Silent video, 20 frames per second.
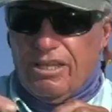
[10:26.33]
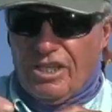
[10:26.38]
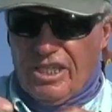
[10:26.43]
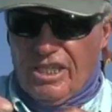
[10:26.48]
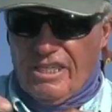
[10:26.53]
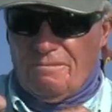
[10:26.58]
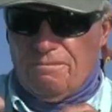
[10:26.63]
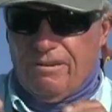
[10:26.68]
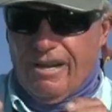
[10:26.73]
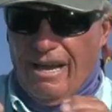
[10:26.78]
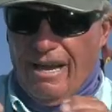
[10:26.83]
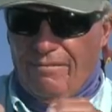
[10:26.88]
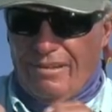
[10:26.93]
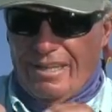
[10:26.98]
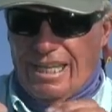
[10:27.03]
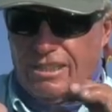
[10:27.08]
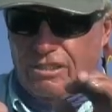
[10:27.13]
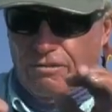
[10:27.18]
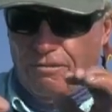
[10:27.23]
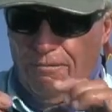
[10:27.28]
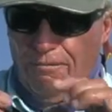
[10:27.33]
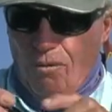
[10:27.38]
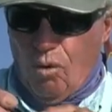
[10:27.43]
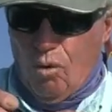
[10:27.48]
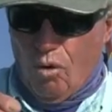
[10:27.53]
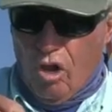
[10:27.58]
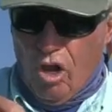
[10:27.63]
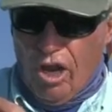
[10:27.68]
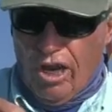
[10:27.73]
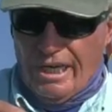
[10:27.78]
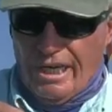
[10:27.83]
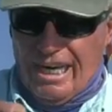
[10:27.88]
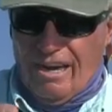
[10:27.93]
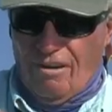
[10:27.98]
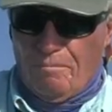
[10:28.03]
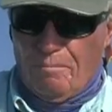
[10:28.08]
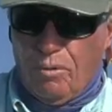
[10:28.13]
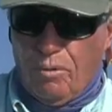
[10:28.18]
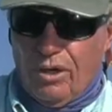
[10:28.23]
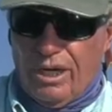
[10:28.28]
65, and that's a 4-aught, and
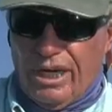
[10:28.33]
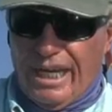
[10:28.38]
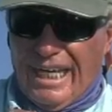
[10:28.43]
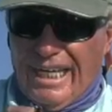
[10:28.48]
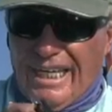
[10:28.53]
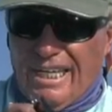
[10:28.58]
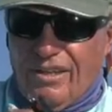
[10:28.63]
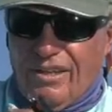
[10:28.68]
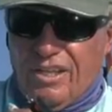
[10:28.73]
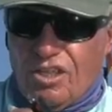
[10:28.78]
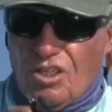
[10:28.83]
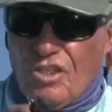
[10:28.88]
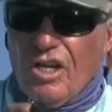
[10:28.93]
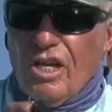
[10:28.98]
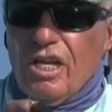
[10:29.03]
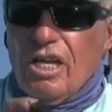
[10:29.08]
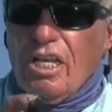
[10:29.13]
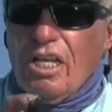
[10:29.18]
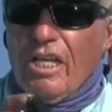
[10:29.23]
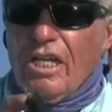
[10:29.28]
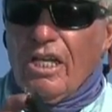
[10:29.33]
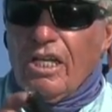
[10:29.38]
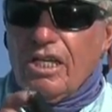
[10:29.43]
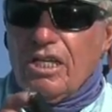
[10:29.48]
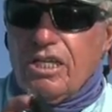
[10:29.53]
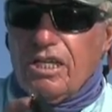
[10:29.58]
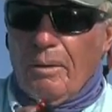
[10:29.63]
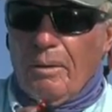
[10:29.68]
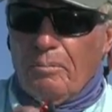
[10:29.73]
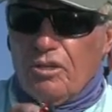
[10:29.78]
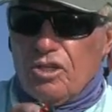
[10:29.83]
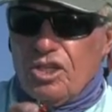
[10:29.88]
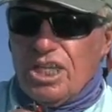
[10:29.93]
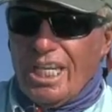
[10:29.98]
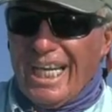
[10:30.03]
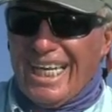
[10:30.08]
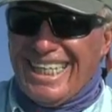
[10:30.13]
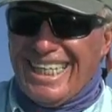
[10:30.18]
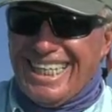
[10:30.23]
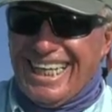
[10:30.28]
I put it into this number
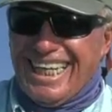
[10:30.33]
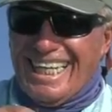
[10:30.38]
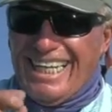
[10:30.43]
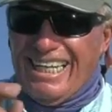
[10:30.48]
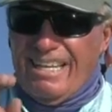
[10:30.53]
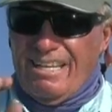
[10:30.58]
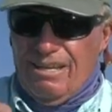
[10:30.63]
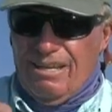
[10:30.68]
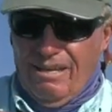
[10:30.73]
60